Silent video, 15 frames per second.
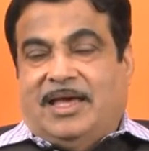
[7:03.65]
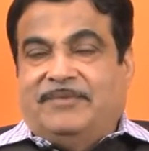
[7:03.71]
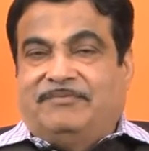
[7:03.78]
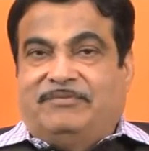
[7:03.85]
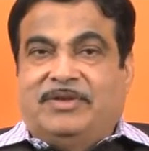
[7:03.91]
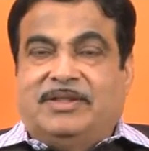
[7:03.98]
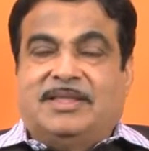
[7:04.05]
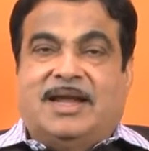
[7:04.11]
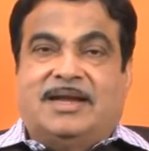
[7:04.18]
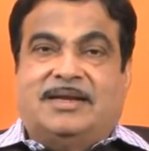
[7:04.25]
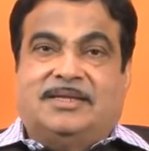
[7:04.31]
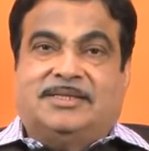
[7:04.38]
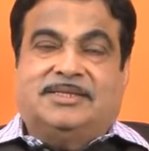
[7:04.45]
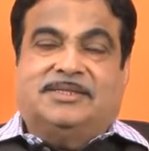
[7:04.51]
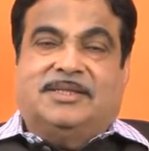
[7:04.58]
I feel that
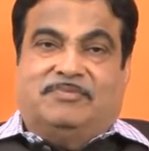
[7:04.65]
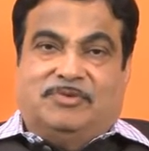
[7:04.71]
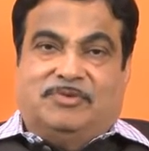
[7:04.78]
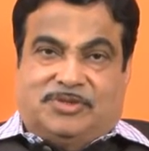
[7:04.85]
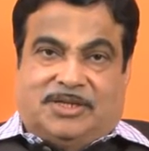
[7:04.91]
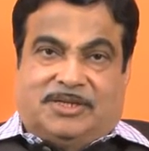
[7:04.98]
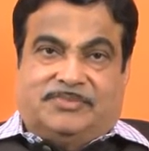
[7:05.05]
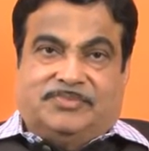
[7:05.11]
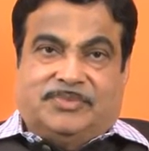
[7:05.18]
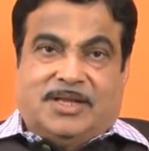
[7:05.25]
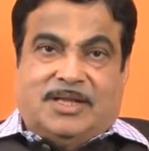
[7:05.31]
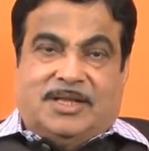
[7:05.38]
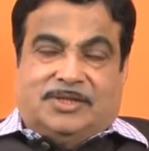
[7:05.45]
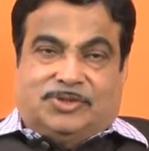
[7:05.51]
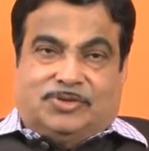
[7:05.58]
this is the future.
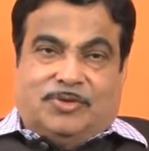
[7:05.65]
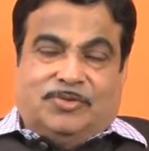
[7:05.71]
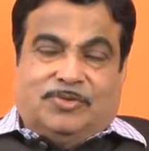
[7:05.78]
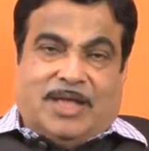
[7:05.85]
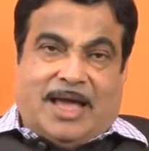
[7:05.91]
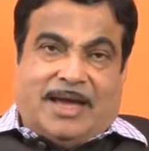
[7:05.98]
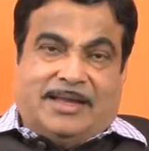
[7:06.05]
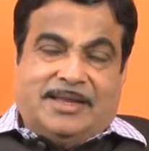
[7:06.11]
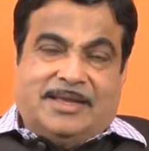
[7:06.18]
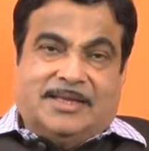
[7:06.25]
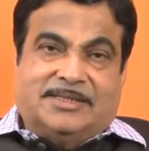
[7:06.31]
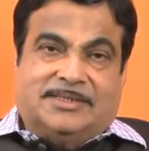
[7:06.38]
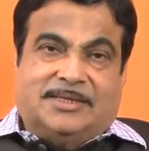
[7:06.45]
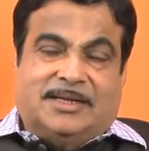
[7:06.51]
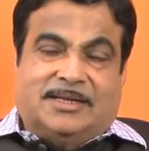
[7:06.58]
So the
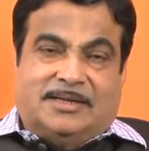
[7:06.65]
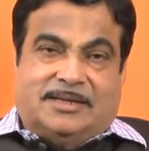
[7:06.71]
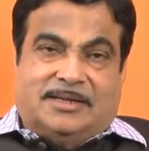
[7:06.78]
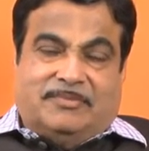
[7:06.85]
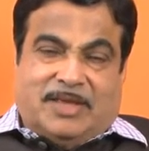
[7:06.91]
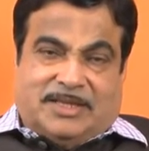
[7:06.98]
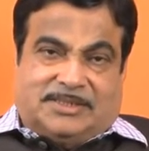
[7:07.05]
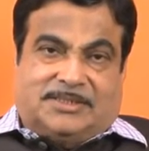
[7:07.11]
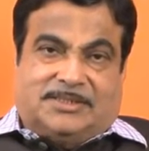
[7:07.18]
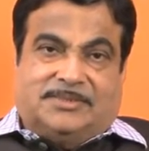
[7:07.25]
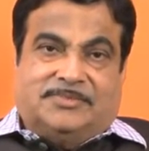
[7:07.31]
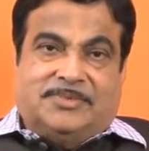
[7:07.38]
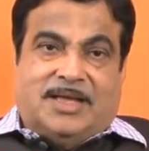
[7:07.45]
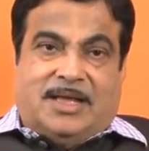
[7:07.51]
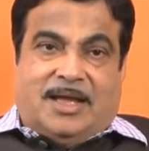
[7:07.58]
agriculture waste
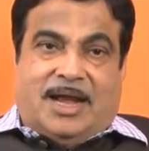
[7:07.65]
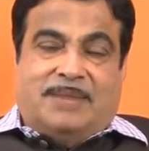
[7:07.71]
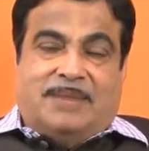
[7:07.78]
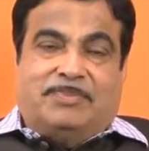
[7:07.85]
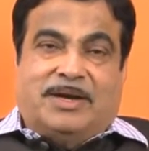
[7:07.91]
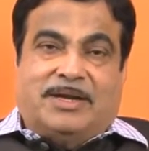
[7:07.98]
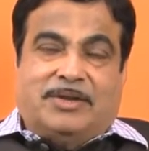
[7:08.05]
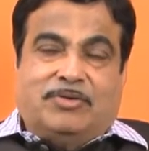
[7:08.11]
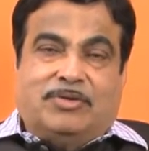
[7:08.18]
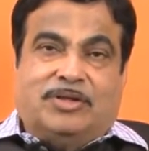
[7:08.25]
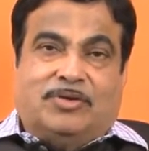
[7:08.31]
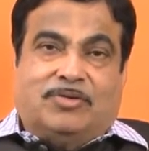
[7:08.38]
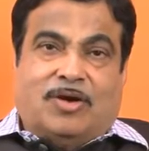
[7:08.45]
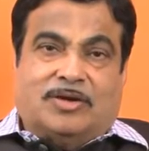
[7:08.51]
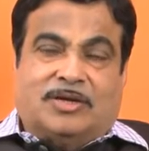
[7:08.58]
and
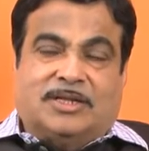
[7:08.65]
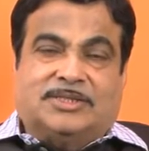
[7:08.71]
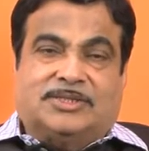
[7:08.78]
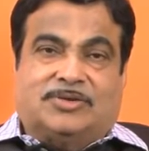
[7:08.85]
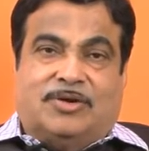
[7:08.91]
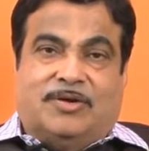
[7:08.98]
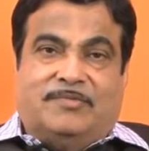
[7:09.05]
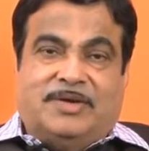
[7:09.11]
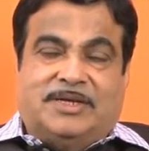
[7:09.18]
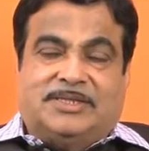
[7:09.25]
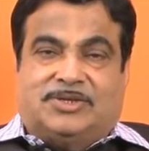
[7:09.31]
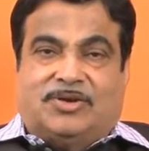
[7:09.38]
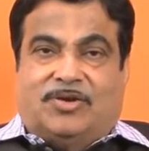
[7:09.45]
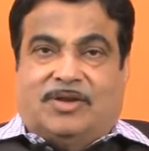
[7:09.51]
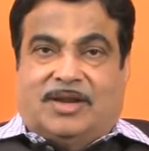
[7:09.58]
particularly the cotton straw, wheat
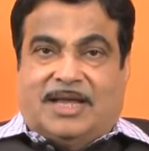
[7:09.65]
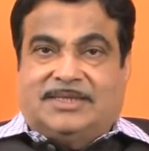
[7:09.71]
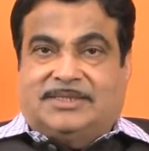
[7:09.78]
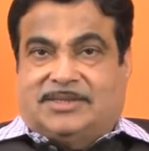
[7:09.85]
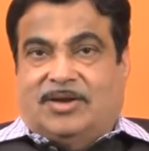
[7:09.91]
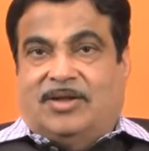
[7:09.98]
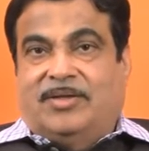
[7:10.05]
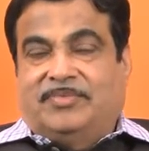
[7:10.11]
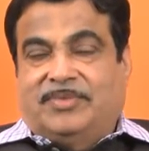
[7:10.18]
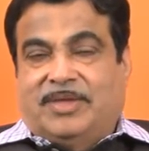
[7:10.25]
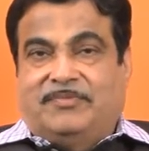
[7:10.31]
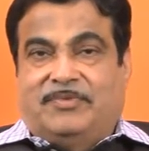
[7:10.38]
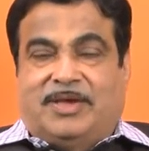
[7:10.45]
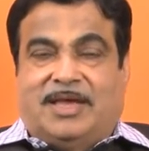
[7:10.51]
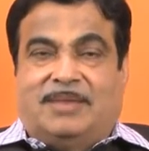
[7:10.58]
straw, rice straw.
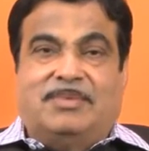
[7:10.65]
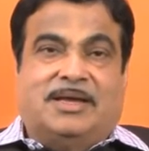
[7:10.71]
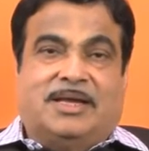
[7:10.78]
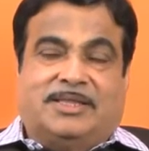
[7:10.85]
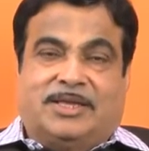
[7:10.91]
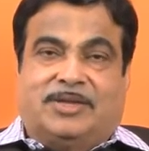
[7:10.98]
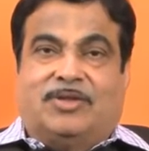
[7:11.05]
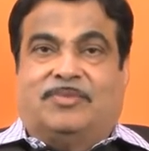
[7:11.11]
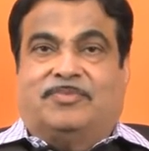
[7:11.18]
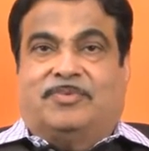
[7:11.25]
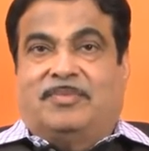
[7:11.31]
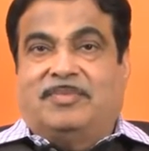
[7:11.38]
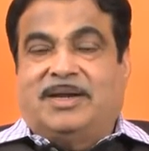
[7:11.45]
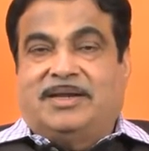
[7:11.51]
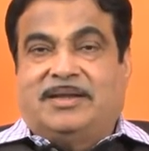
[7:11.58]
If you can make ethanol
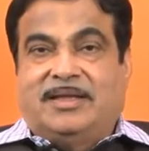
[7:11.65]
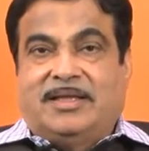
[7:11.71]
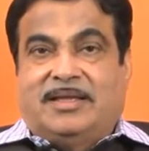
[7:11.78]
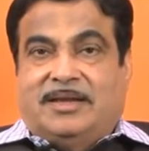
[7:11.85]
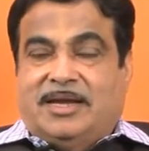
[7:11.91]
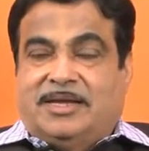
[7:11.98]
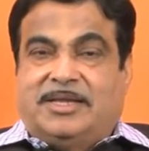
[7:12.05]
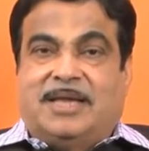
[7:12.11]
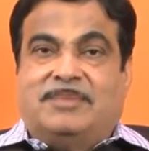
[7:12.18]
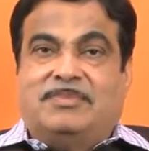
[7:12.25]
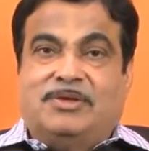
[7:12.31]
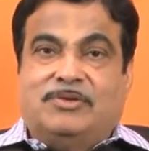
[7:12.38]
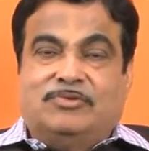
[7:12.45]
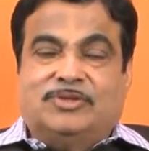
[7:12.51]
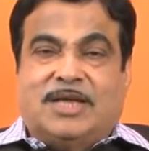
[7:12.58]
from it, it can
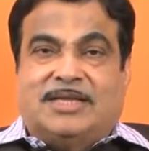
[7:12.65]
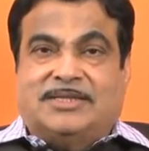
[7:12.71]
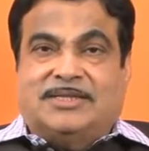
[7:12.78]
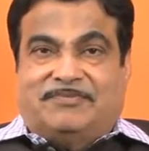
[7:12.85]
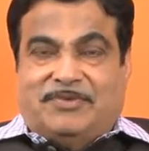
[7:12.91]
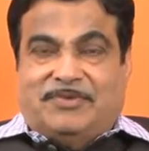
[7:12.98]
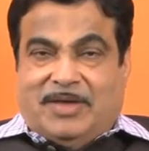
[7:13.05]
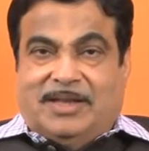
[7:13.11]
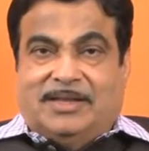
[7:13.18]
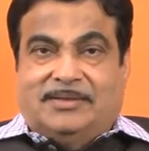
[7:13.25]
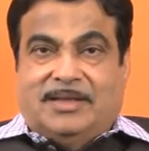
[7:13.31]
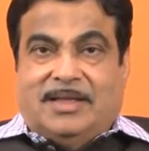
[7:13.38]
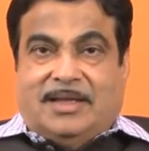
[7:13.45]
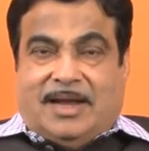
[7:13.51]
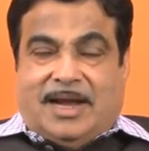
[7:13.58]
be used as a fuel.
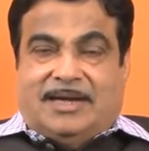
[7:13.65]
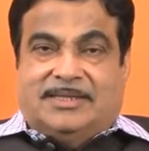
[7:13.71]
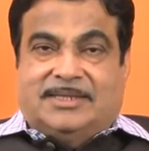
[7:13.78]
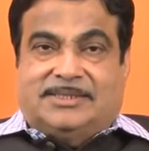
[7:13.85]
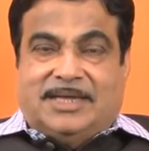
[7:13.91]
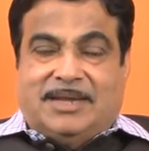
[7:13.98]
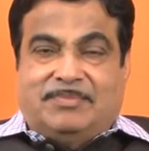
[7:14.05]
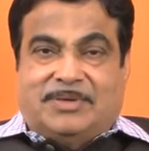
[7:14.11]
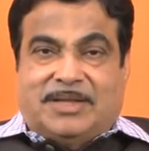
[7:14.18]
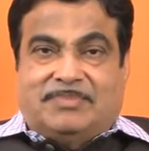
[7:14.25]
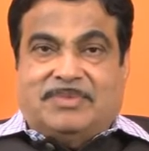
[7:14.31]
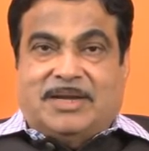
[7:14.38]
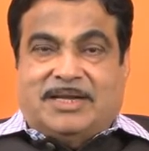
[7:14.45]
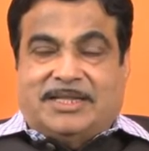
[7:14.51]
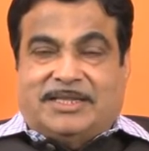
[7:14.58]
At the same
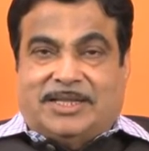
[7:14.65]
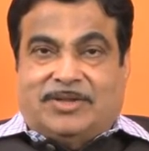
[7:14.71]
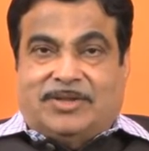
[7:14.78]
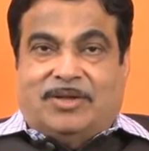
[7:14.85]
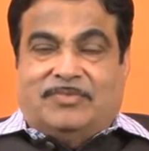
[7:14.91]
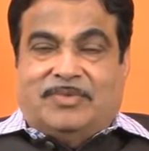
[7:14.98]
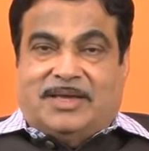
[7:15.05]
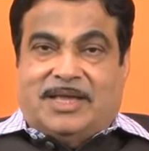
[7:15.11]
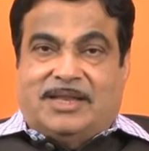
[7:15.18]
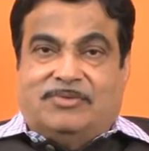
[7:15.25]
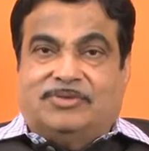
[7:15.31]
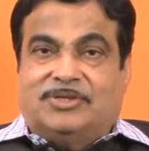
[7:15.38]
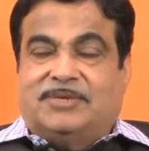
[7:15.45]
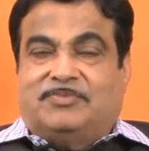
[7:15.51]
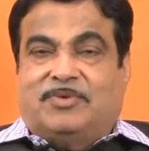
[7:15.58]
time that ethanol, we can
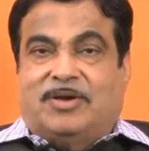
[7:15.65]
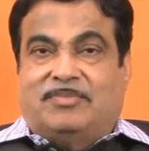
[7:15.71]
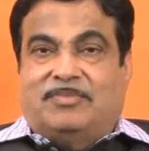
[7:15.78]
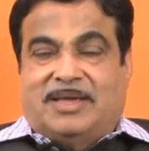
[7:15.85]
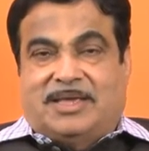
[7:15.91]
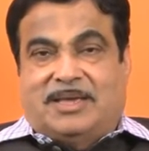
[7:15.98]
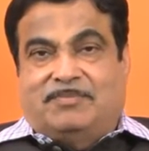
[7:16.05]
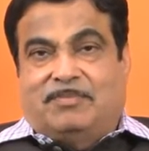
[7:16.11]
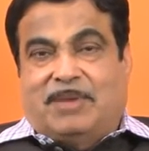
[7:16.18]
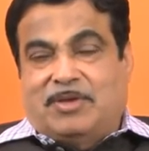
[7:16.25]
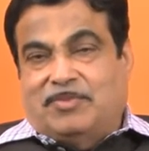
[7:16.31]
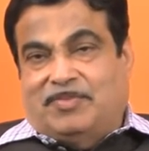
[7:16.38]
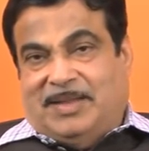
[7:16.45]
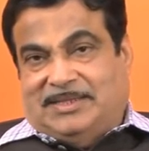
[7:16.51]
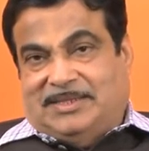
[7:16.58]
use it for making
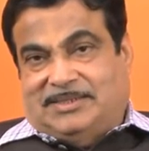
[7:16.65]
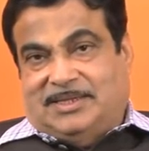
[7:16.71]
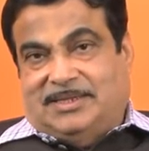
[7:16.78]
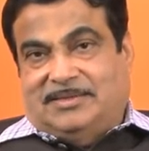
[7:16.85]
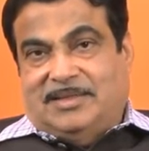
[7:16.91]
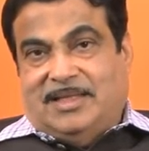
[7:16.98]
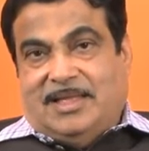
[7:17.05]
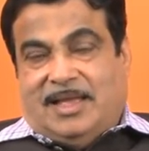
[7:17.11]
bioplastic